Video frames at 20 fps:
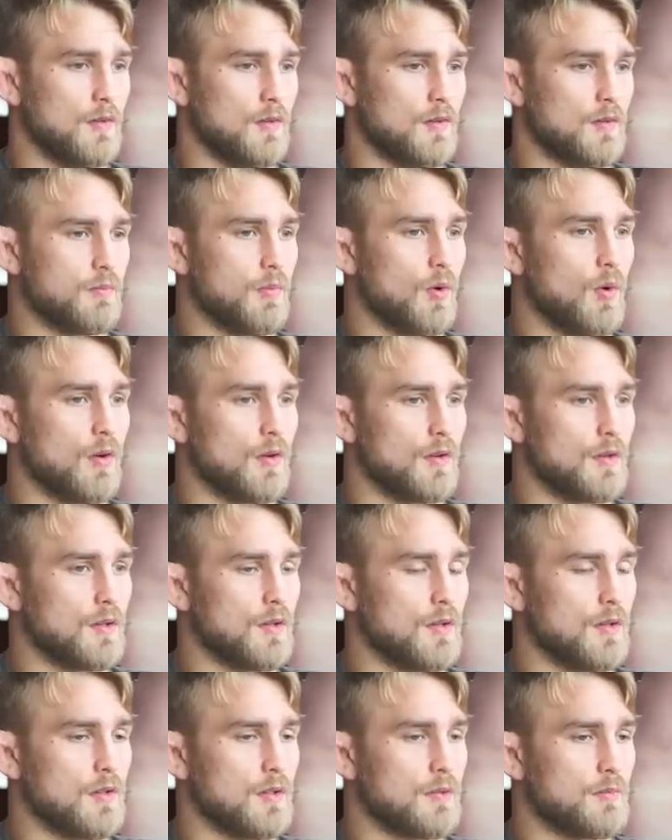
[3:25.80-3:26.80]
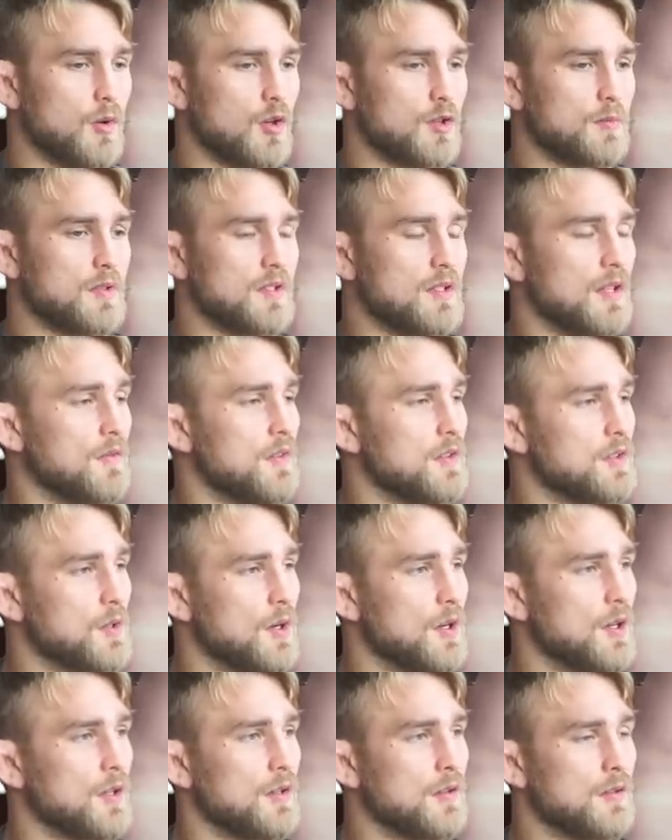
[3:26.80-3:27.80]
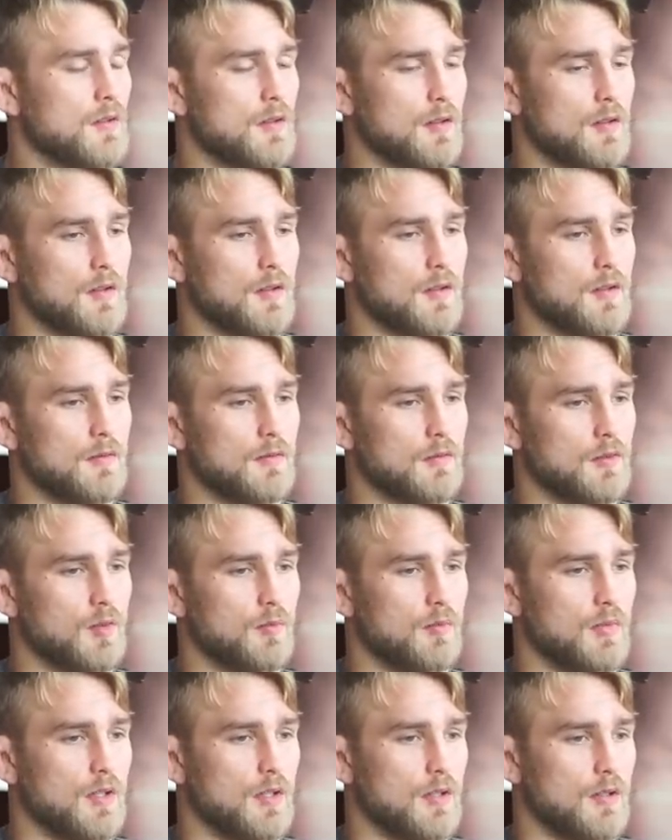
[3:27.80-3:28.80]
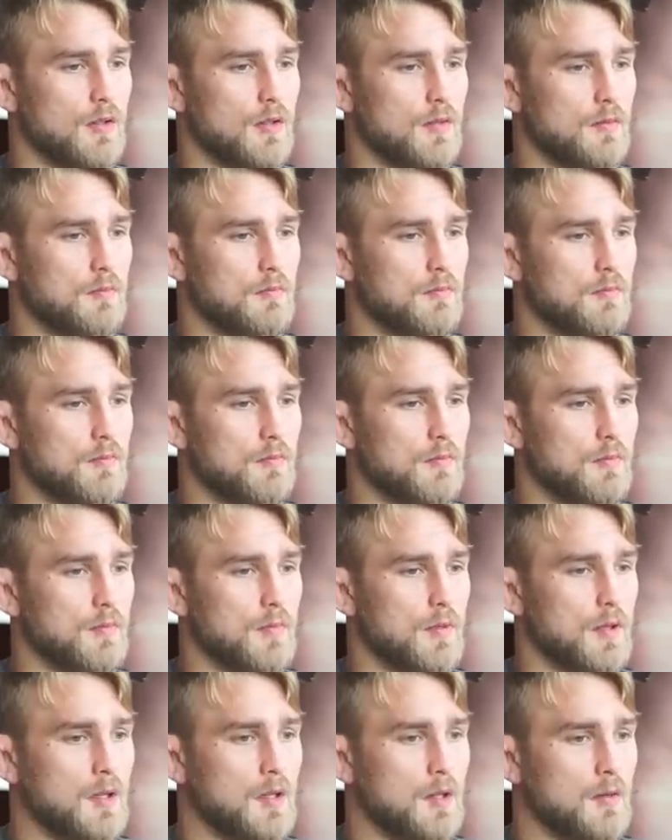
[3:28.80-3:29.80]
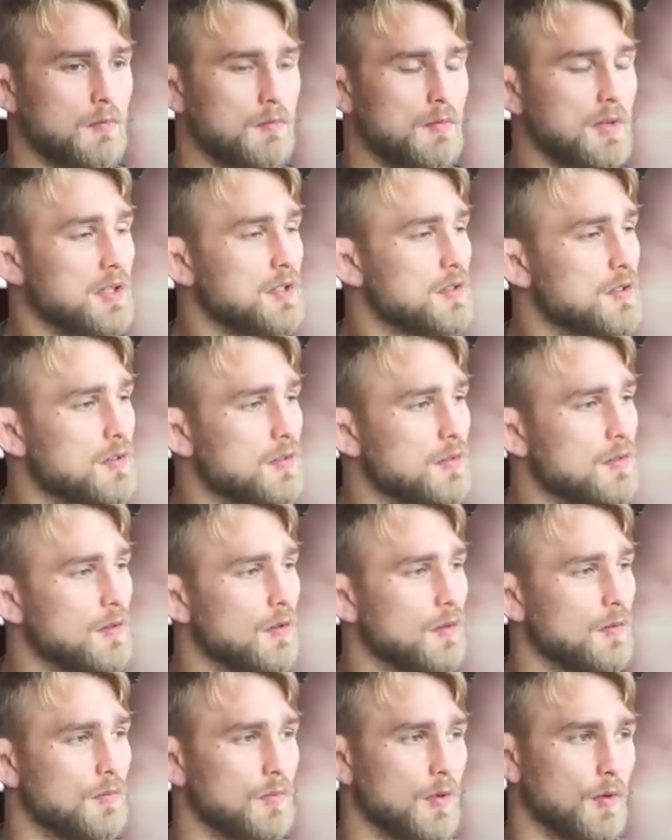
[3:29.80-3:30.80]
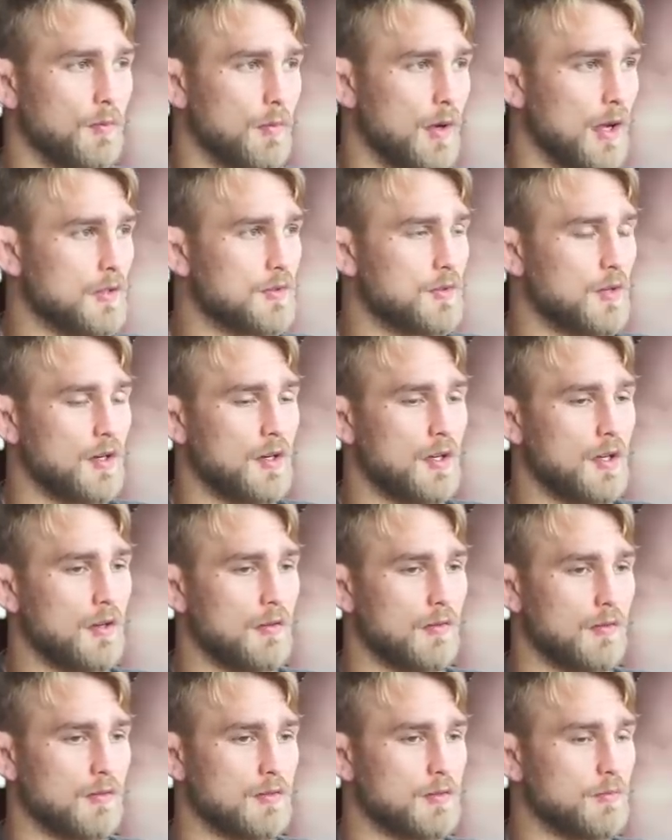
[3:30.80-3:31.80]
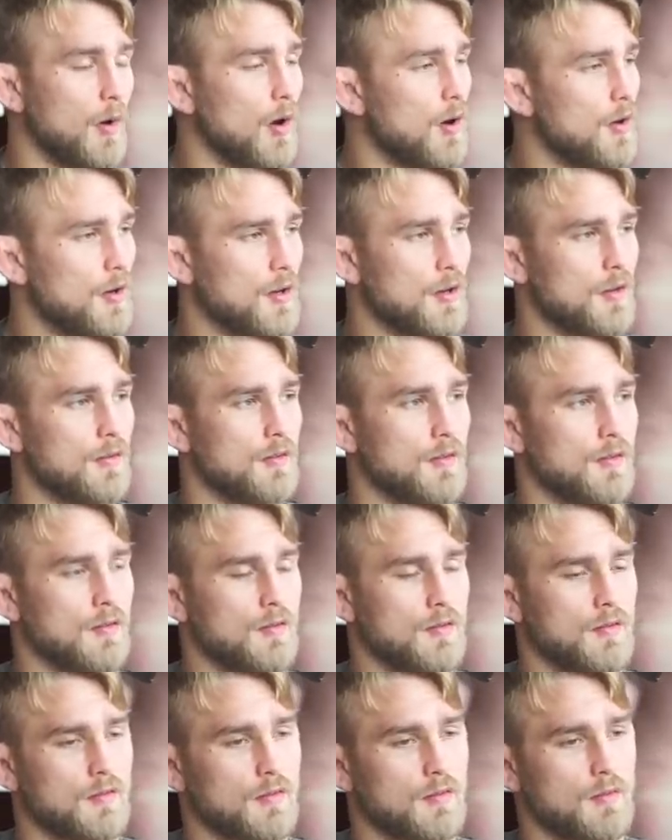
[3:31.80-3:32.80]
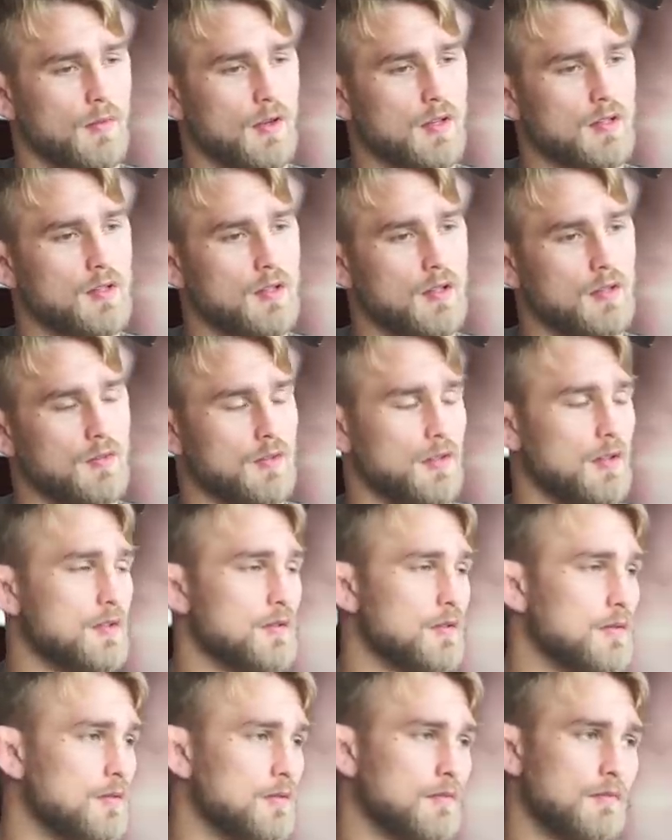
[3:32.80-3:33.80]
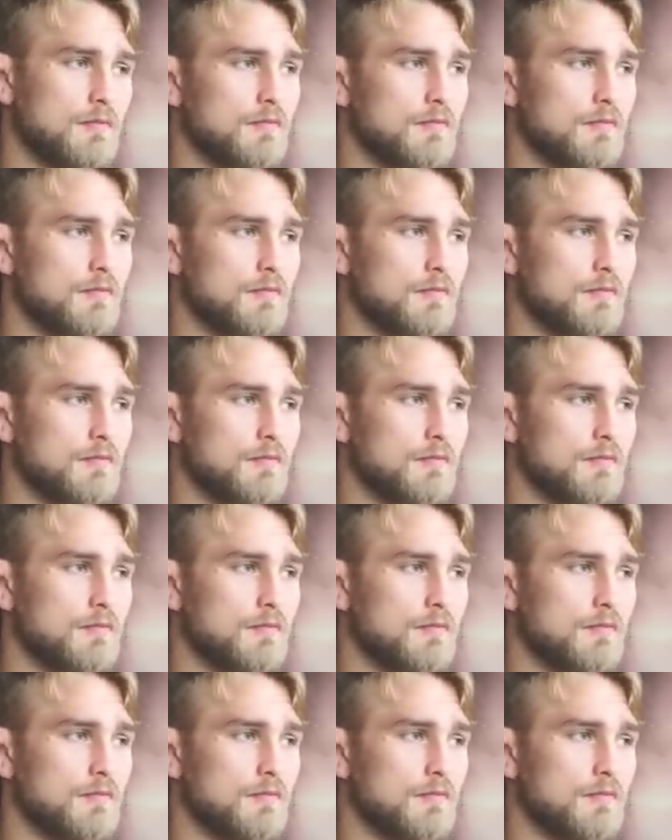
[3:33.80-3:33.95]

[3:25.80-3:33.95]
sport-specific training. It could be mix of pad training or sparring or wrestling, jiu-jitsu.